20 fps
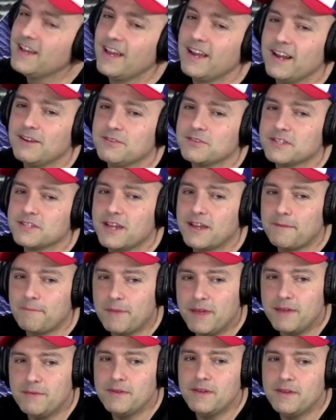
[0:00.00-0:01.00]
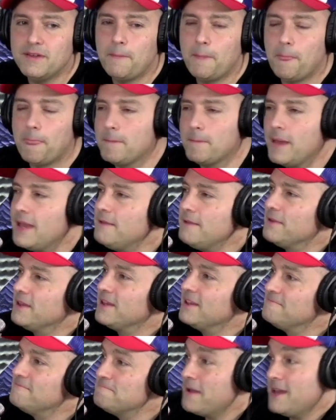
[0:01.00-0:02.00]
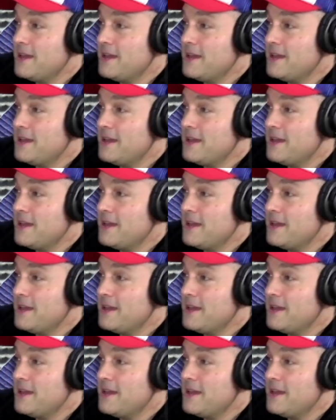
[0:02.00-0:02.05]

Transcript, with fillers: And I was like, maybe.